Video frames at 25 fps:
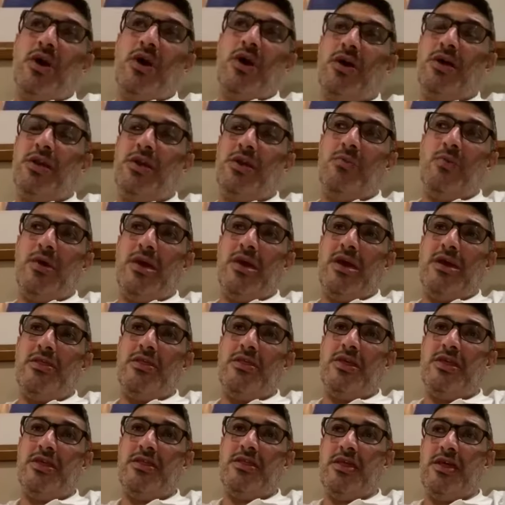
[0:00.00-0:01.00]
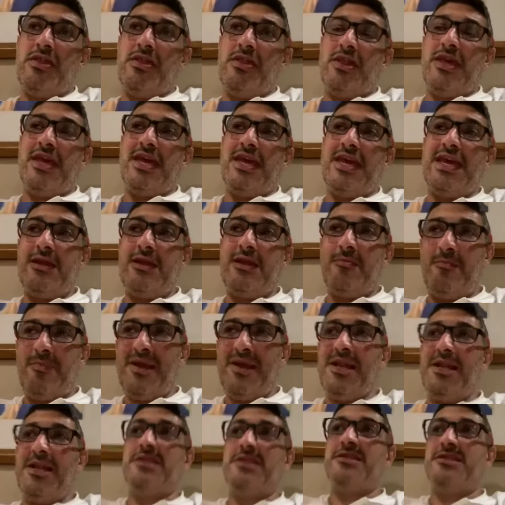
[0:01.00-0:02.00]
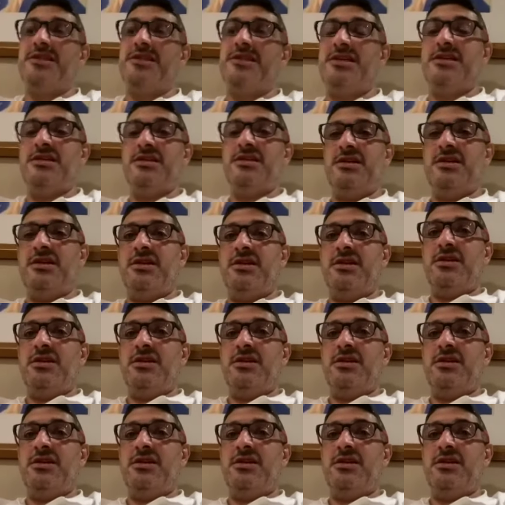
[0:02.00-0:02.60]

The inability